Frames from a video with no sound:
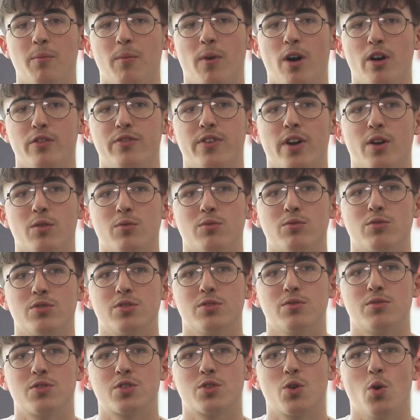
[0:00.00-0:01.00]
I
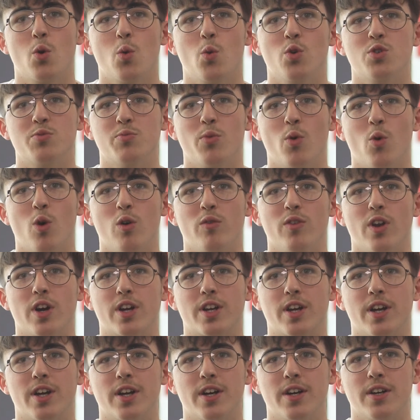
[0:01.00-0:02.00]
found school was more of
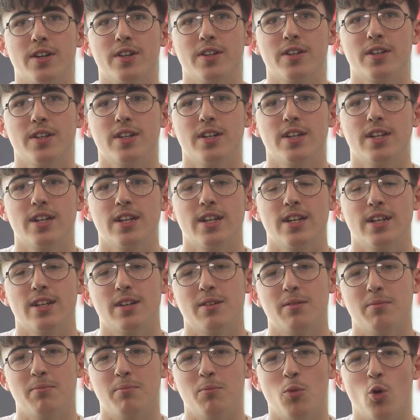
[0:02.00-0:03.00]
like a
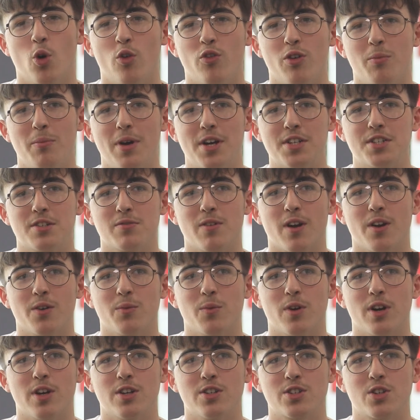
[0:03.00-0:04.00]
more of a mess around,
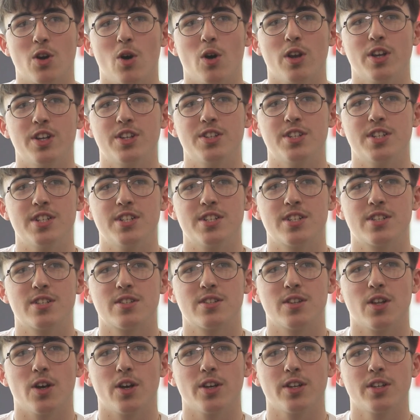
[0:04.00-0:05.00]
whereas college is
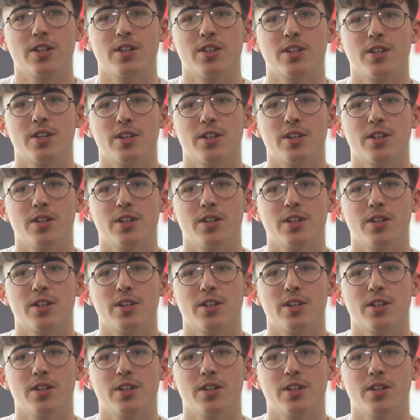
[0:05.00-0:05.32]
like,